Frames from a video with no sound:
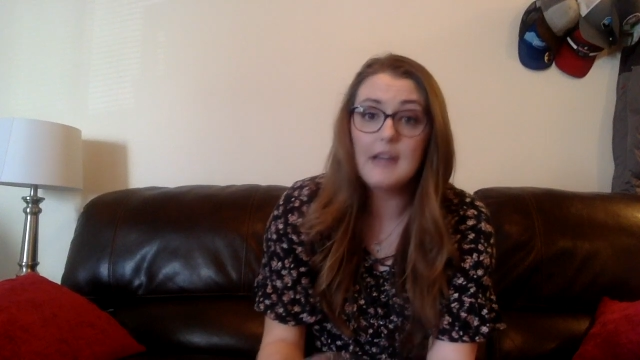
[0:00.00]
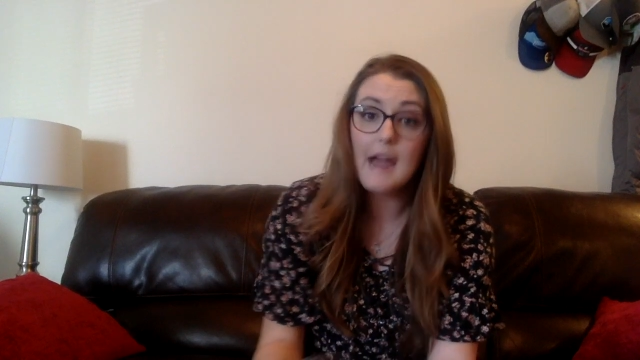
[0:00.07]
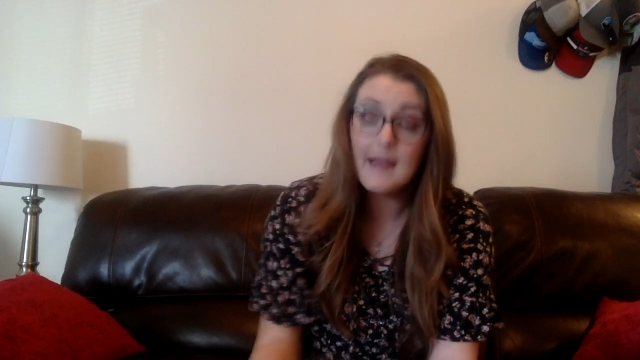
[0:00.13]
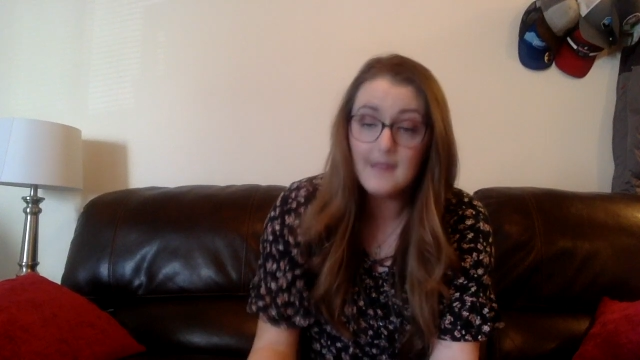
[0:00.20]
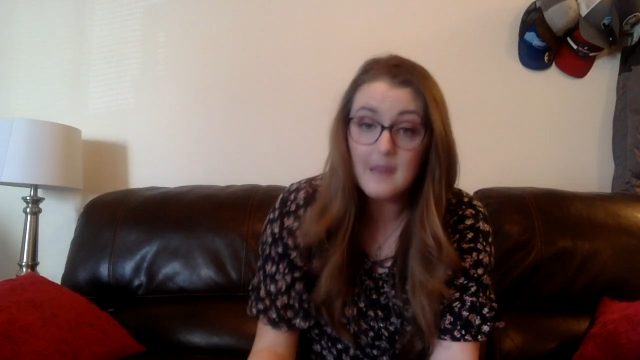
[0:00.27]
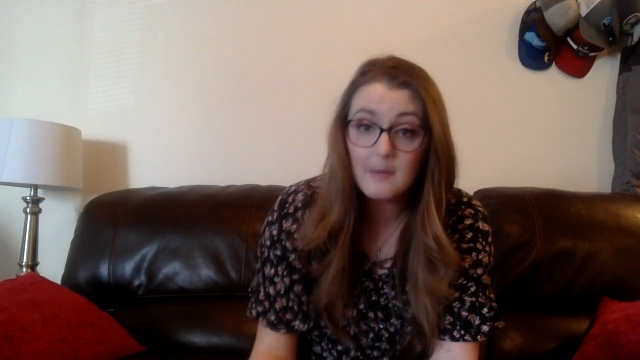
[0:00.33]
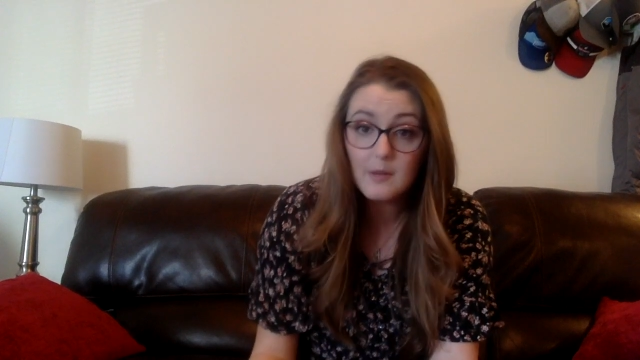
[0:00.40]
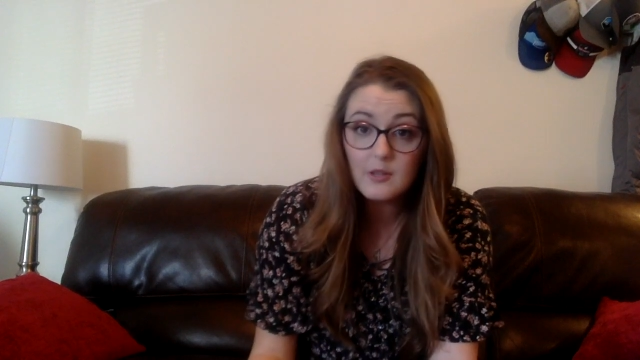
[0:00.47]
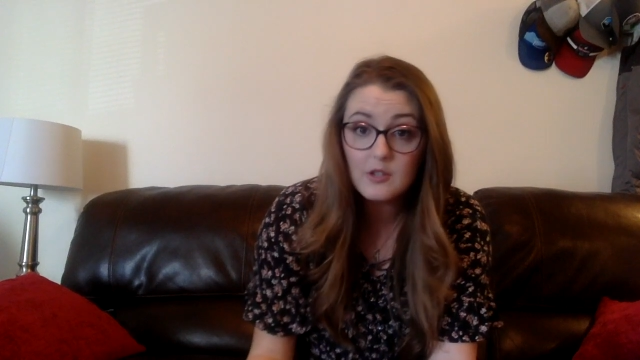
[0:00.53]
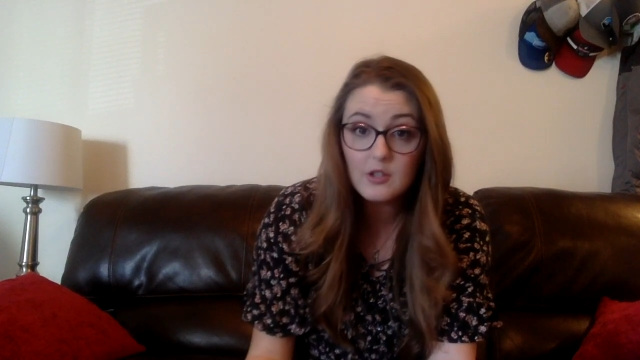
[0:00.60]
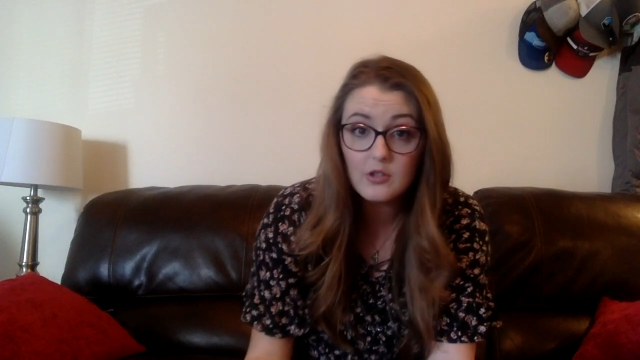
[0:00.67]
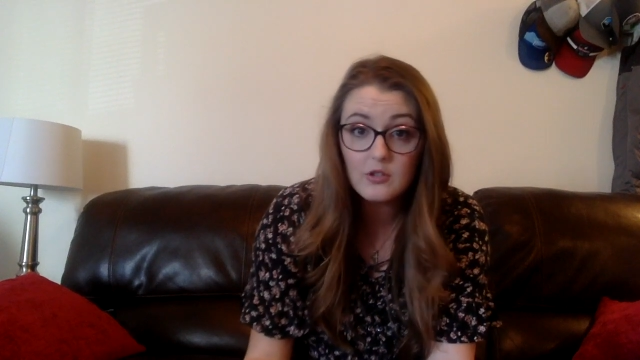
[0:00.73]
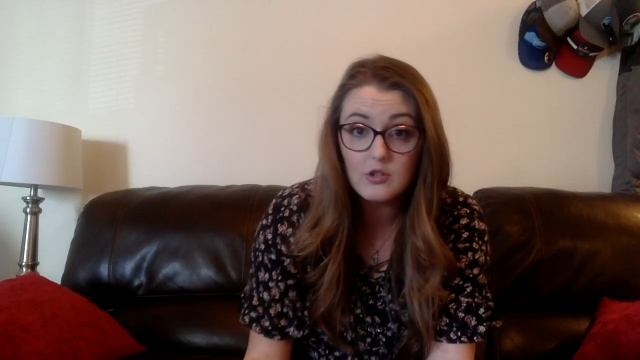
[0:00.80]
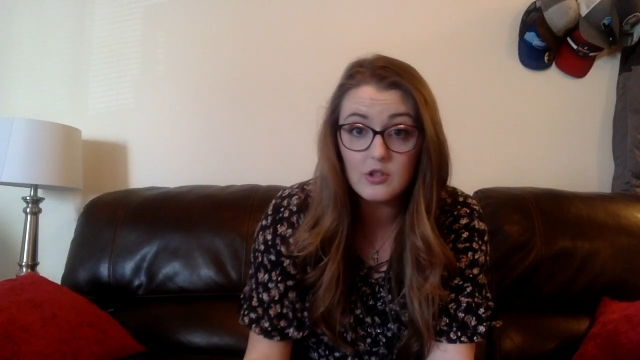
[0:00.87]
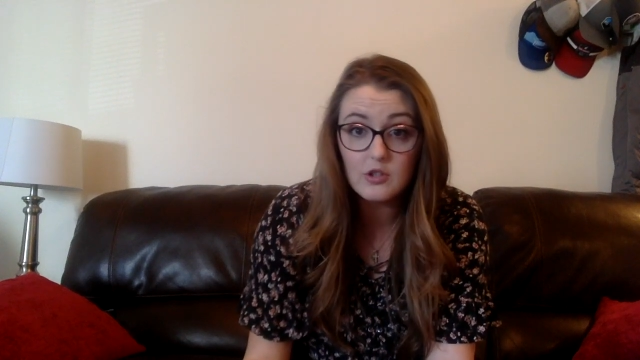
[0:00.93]
And then what
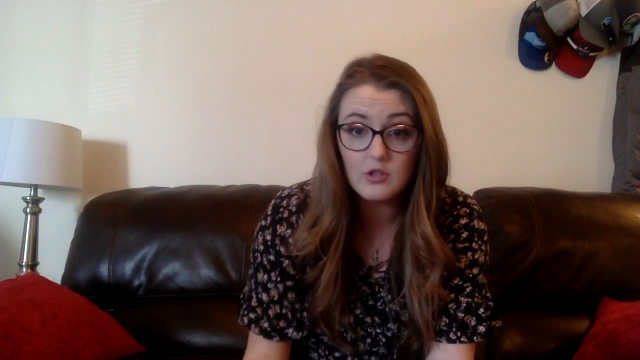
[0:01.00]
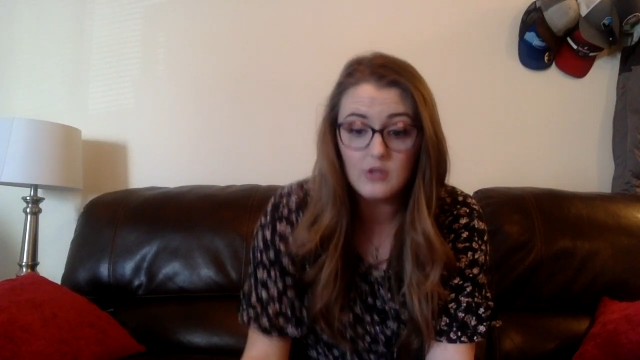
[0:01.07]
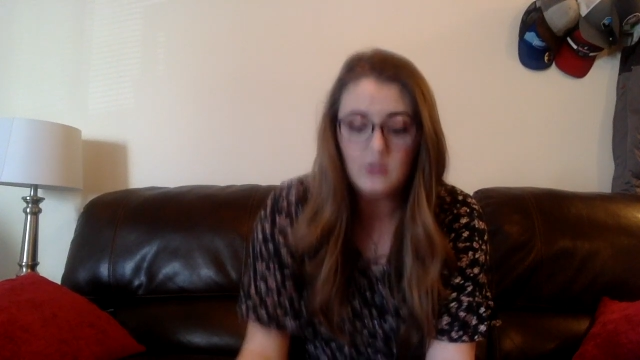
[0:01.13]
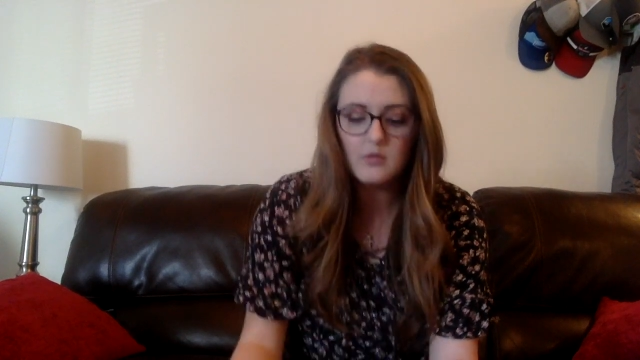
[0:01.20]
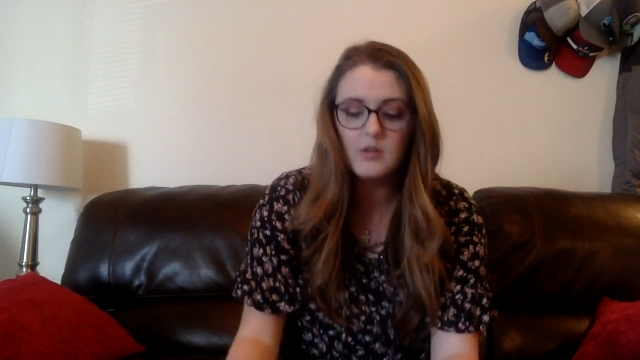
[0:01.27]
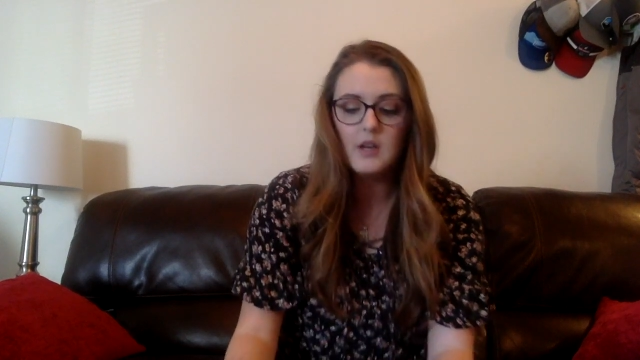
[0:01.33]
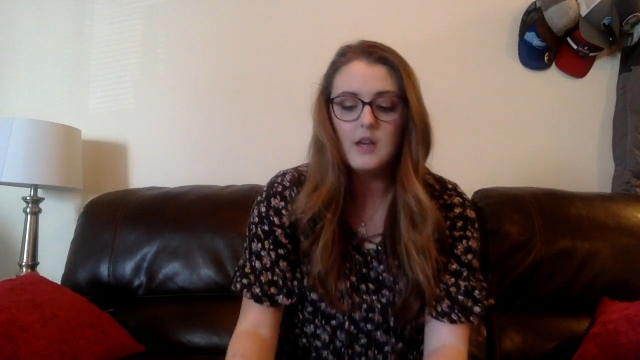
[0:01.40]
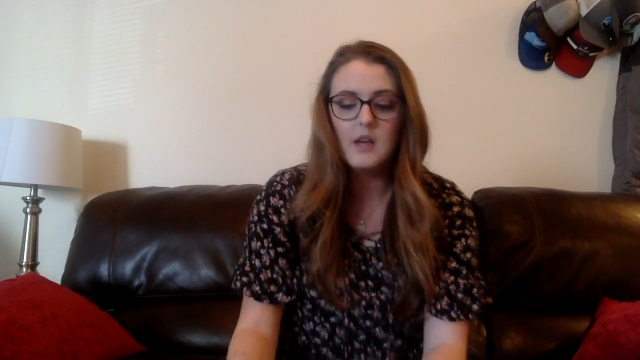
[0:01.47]
you'll do